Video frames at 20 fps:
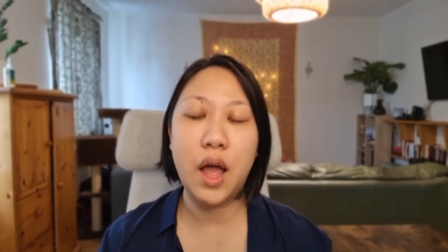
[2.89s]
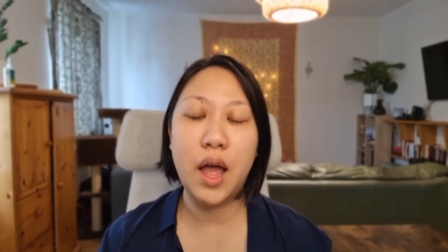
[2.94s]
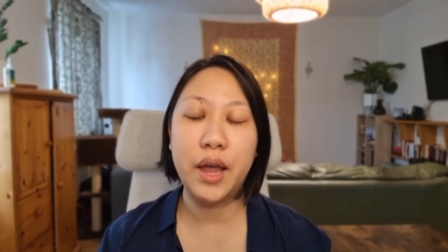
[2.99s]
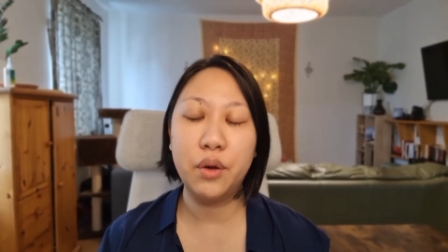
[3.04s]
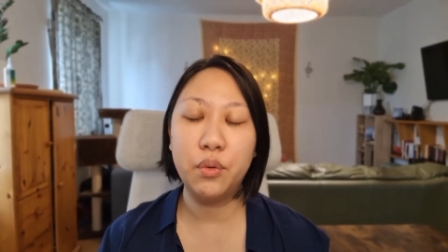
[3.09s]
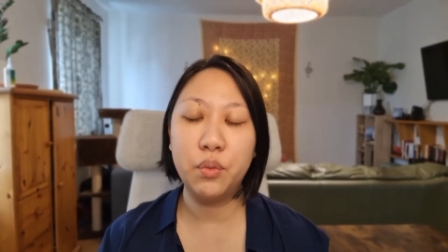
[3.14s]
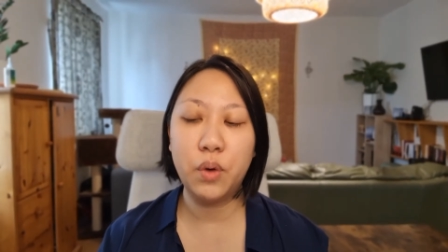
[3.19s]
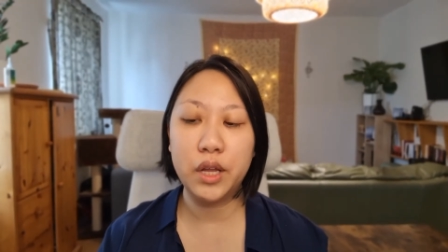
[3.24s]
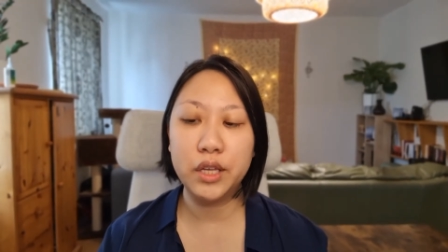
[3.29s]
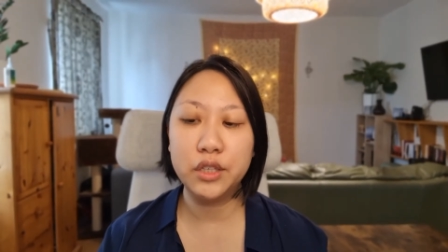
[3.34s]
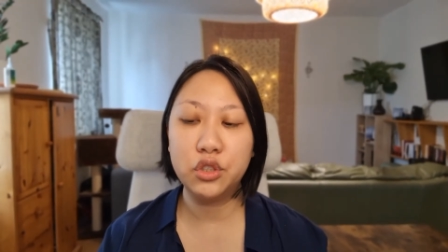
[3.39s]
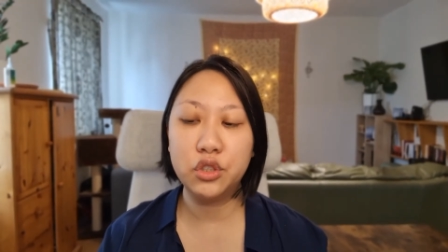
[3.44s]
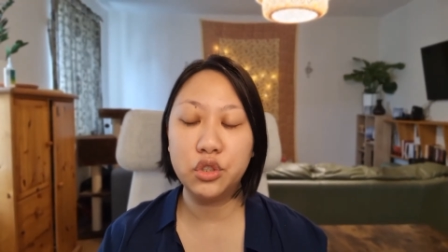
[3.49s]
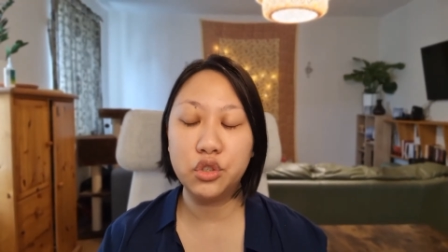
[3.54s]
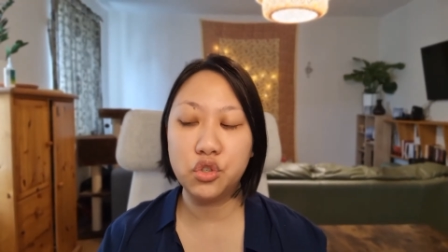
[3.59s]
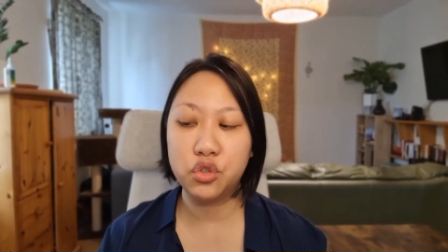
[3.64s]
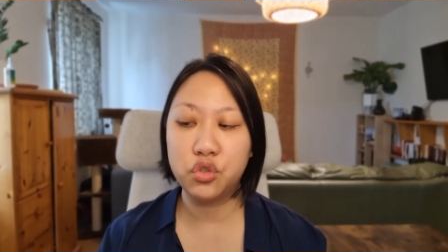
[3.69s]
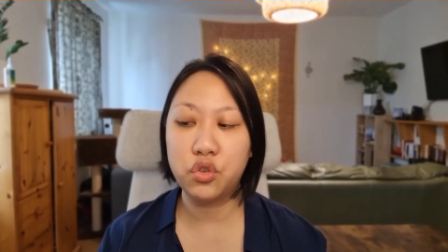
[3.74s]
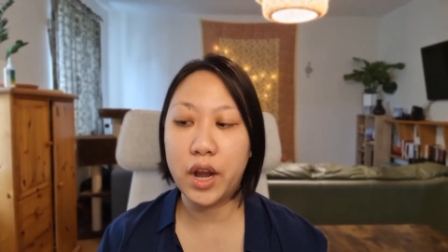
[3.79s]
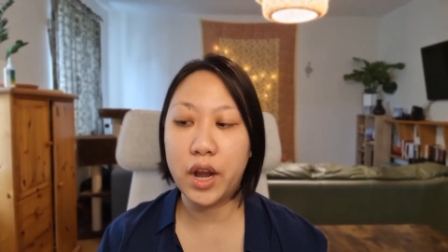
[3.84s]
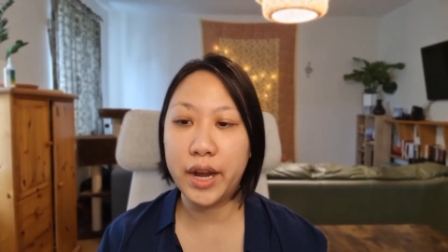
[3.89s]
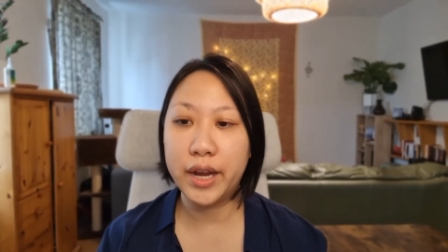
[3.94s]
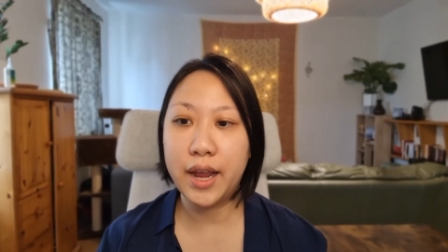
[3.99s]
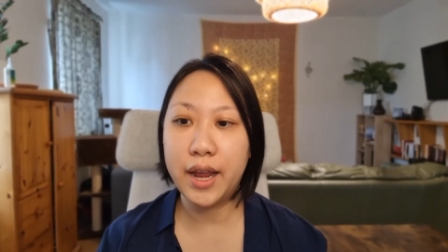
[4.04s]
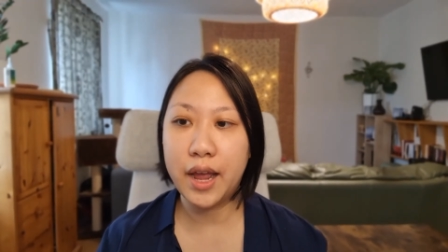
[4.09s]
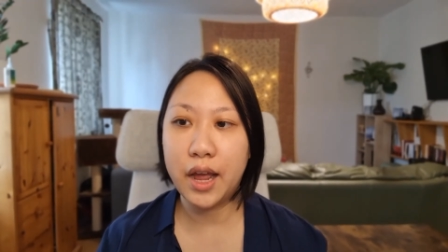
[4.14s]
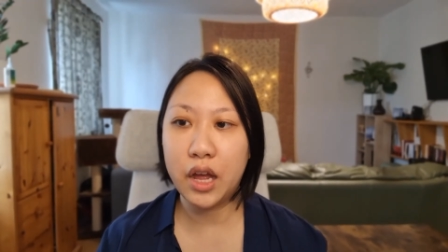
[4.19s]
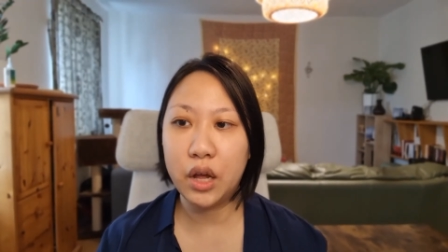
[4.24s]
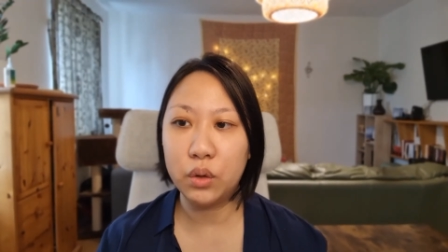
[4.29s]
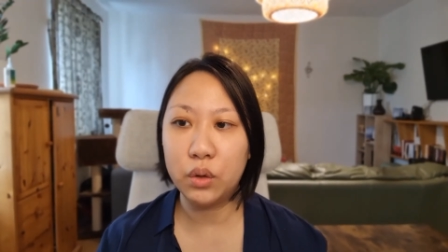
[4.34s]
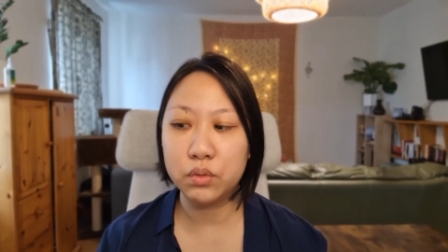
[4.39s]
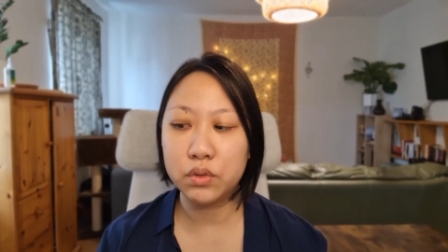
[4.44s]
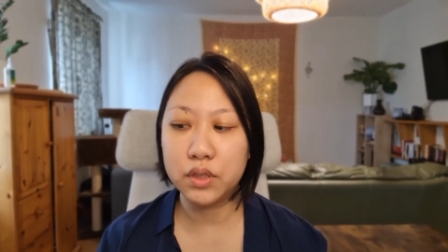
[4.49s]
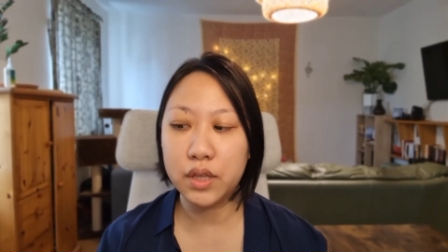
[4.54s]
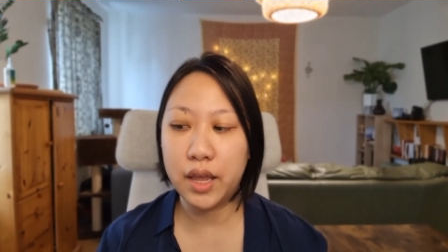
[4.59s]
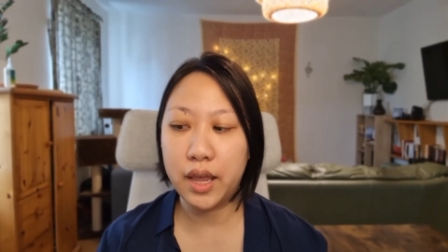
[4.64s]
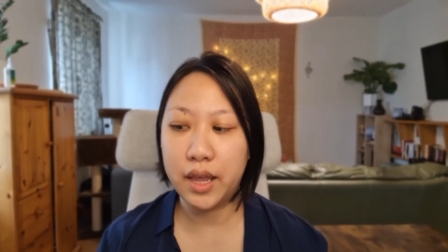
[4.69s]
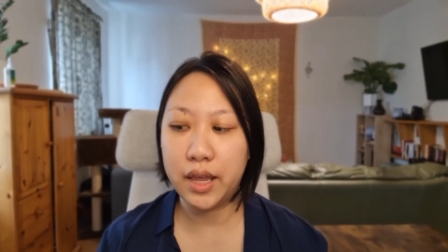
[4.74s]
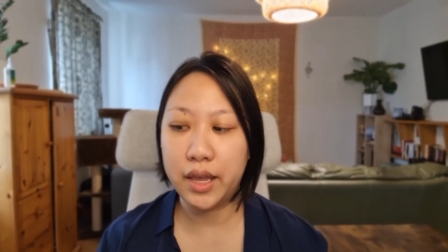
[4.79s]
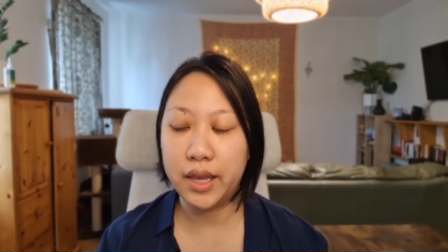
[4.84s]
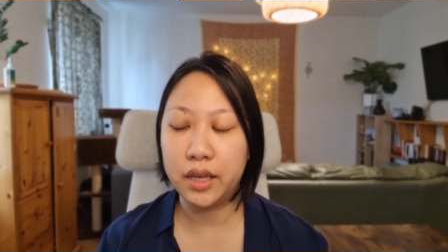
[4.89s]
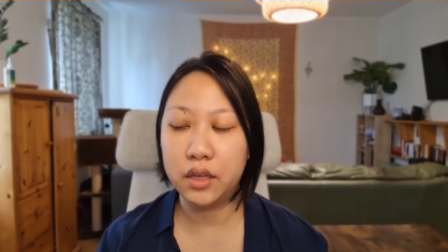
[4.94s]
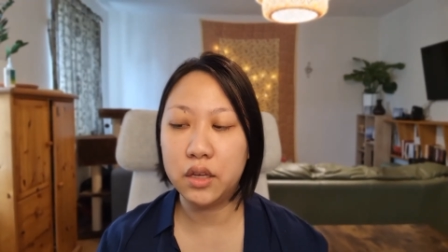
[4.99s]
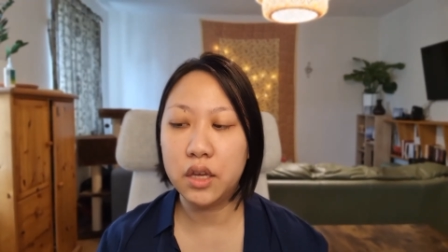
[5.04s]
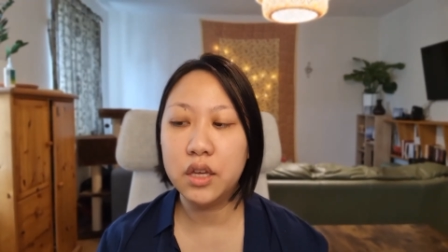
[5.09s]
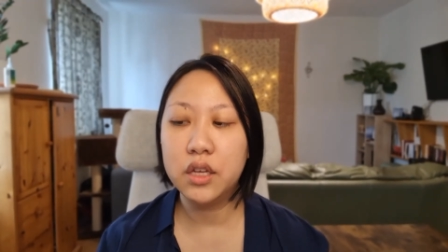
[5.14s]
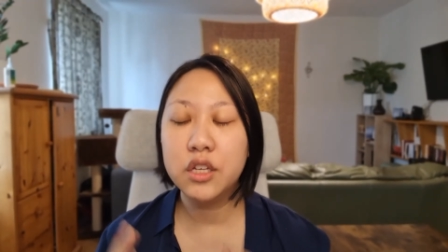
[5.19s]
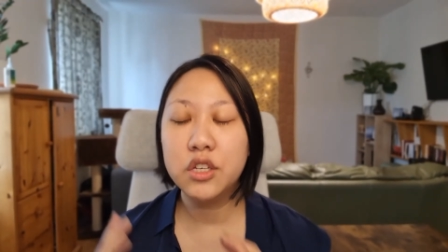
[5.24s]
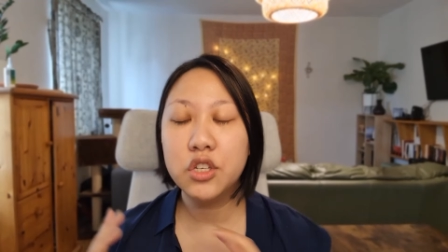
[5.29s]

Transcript: I want to try out a